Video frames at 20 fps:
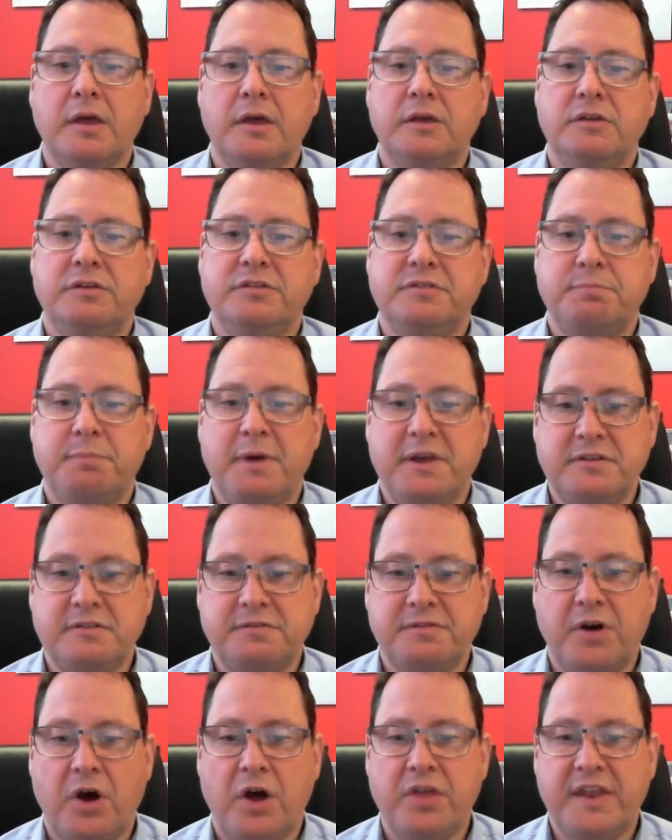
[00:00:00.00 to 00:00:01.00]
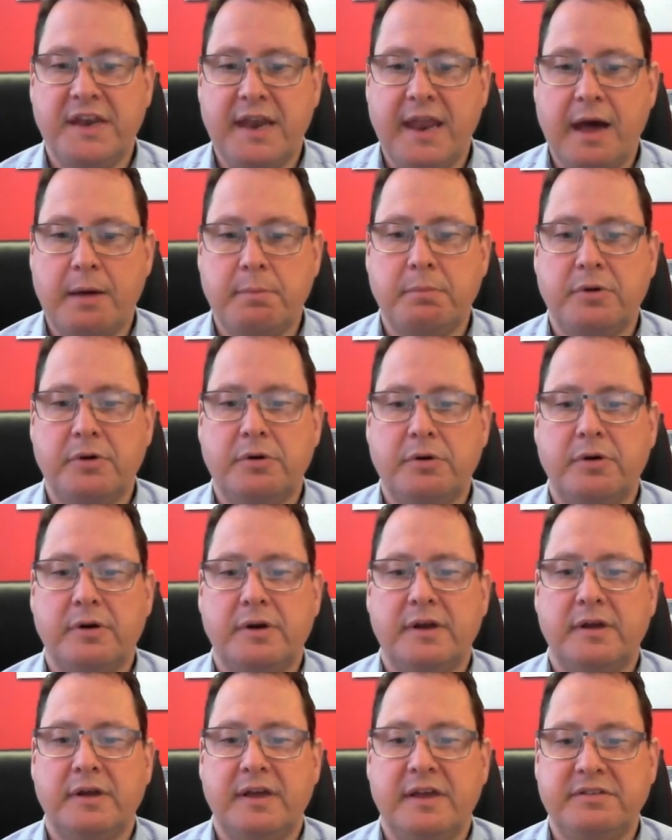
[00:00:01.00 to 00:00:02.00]
You specify the
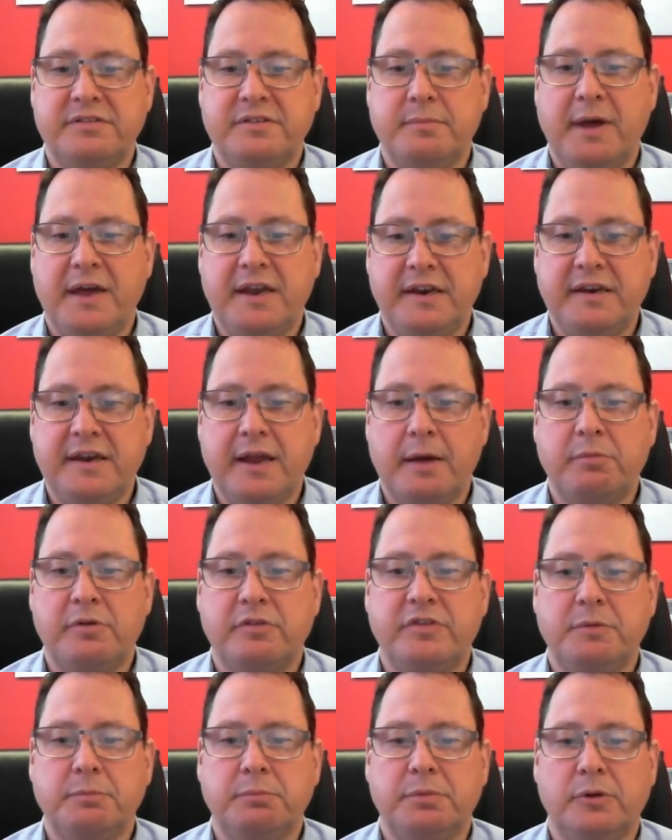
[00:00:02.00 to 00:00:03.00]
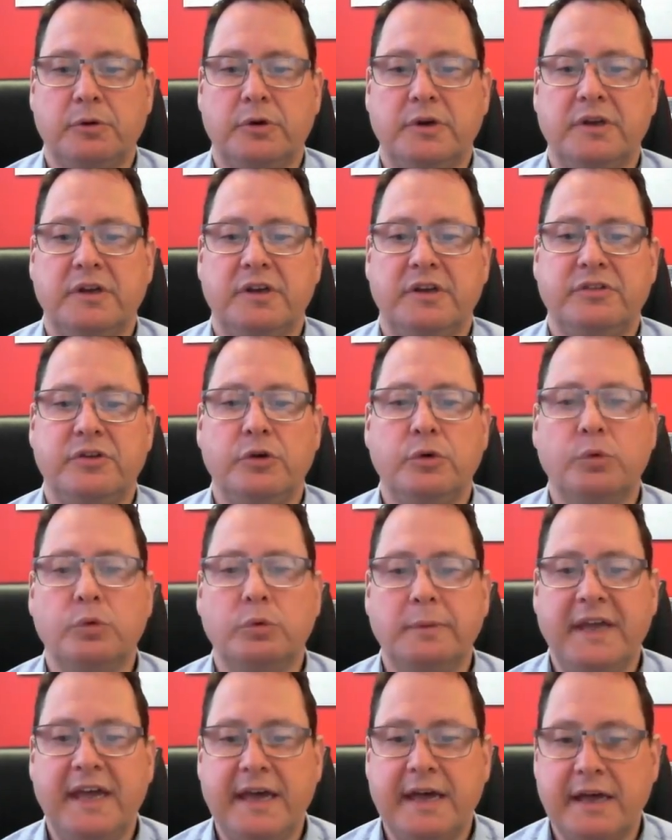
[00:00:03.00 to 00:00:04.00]
estimated number of employees who will
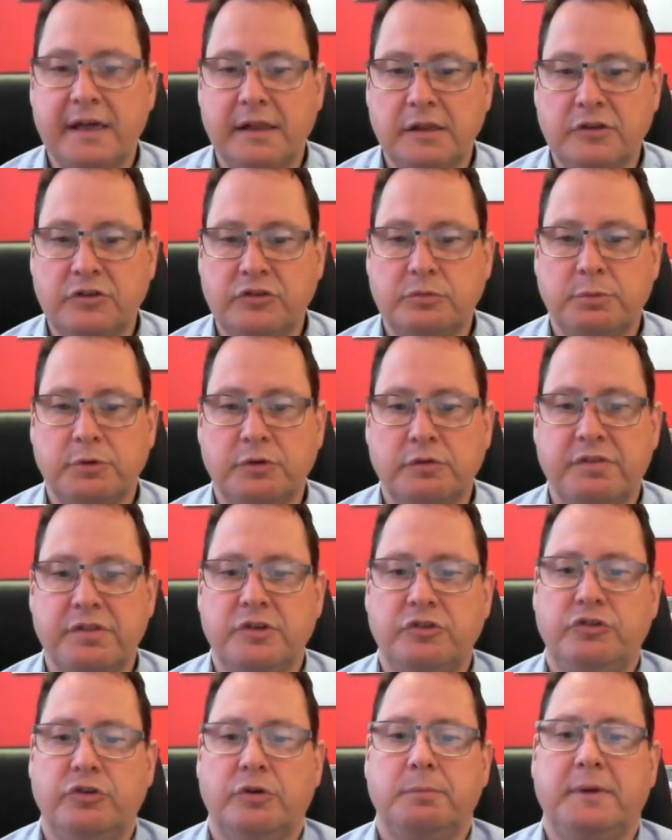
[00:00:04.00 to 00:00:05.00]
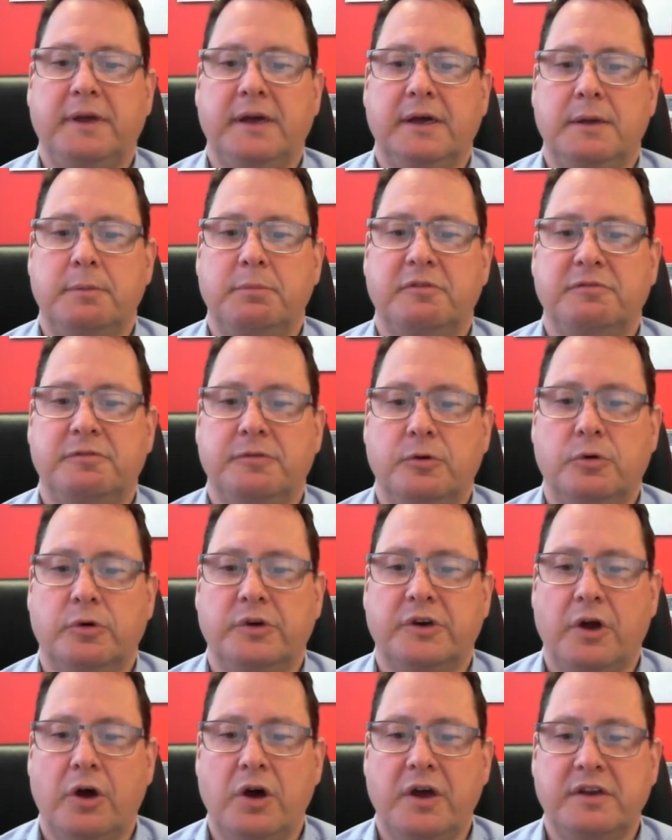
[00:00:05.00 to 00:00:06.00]
be eligible for the JobKeeper
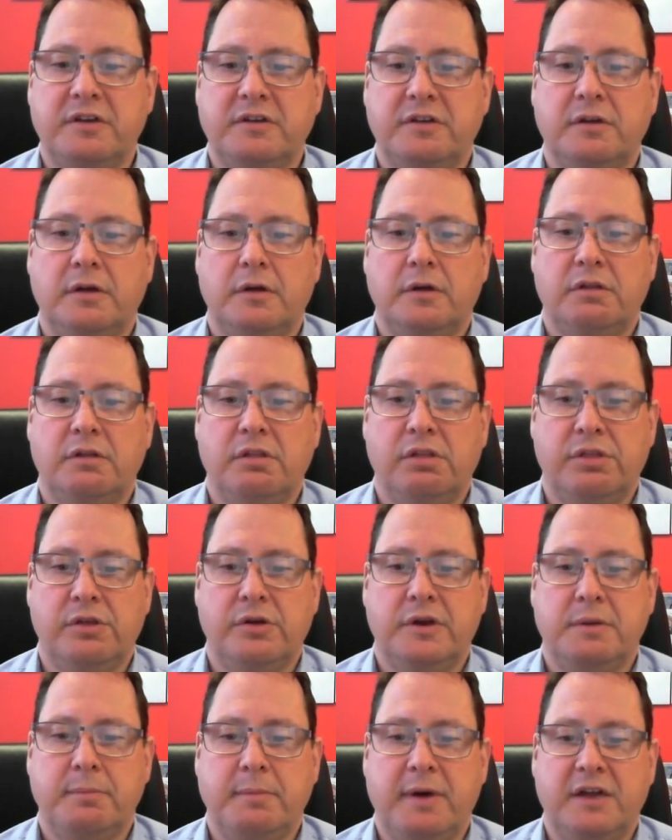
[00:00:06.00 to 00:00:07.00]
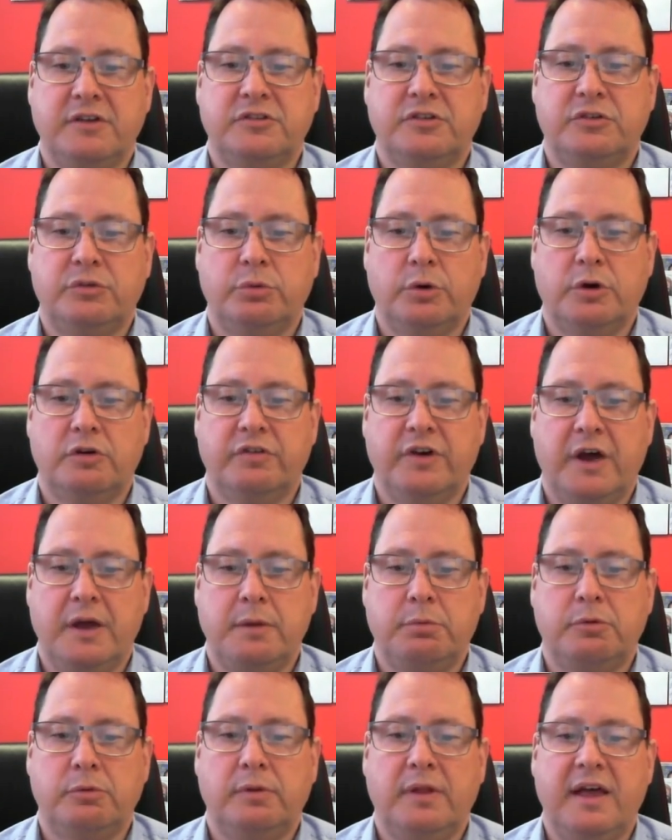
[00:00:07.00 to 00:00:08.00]
fortnight, 30 March to 12
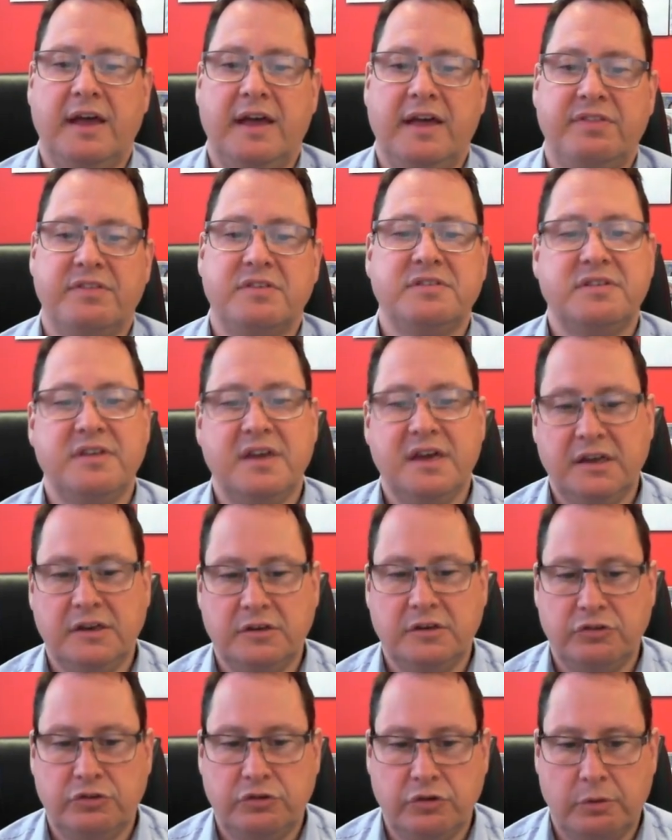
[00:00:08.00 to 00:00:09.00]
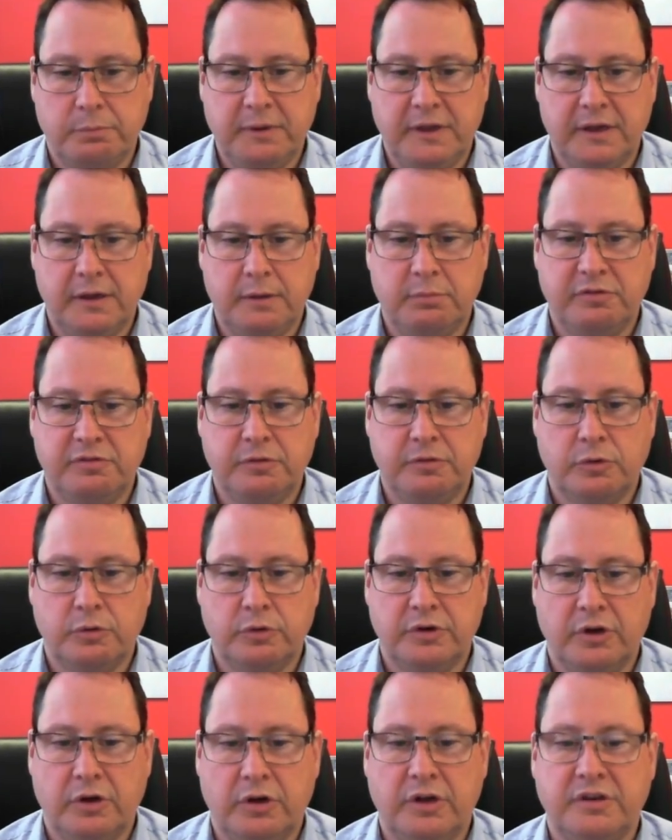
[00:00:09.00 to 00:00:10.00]
April, and the second JobKeeper
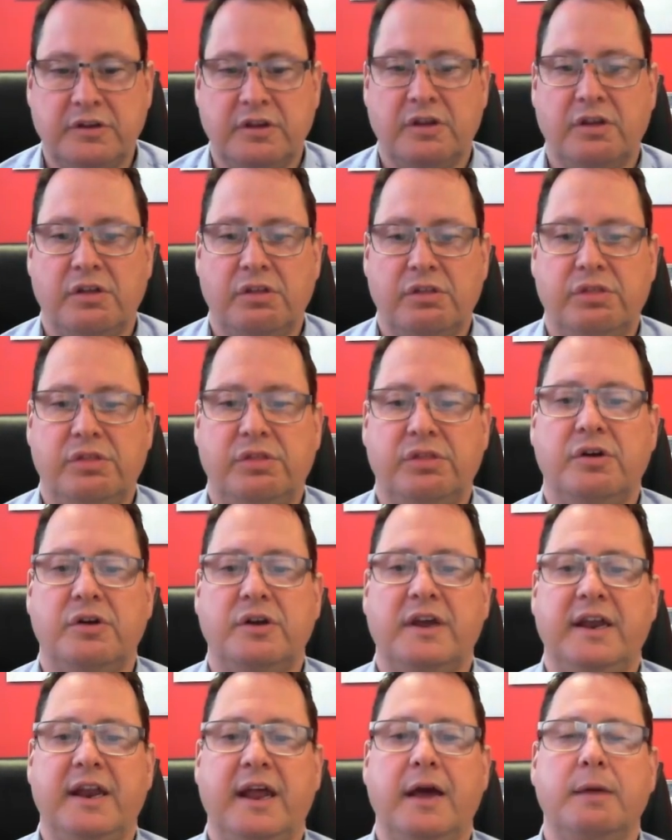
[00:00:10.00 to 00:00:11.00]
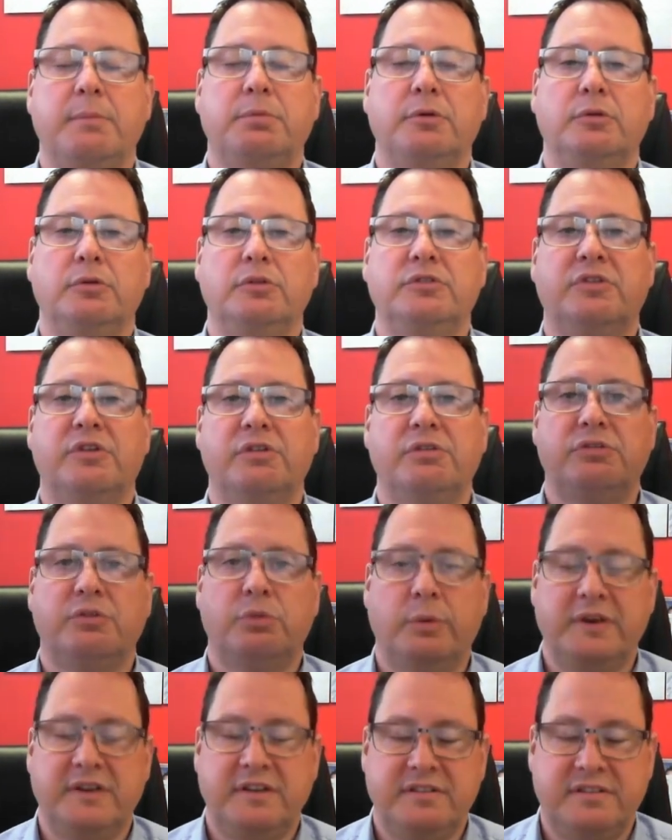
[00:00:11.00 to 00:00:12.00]
fortnight, 13 April to
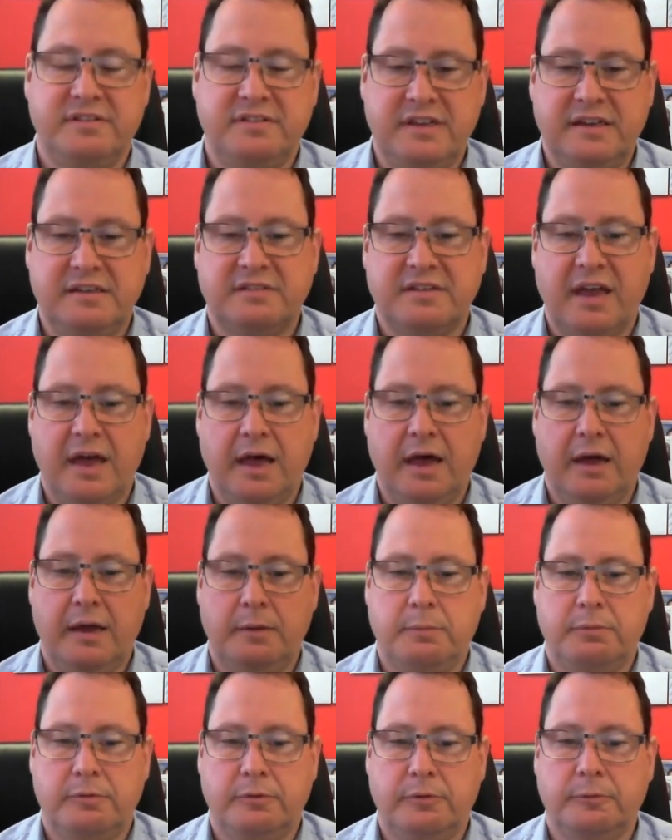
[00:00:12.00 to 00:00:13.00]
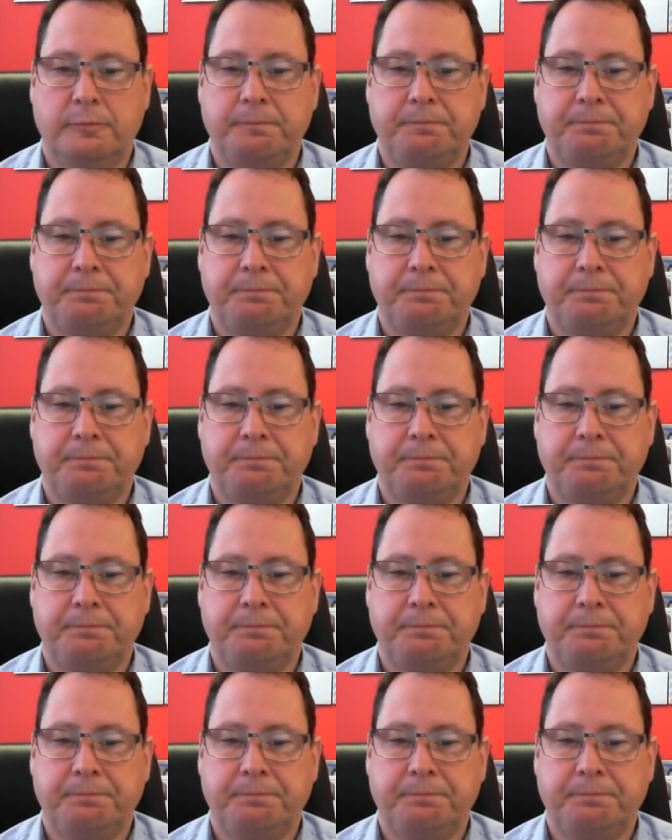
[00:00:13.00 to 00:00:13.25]
26 April.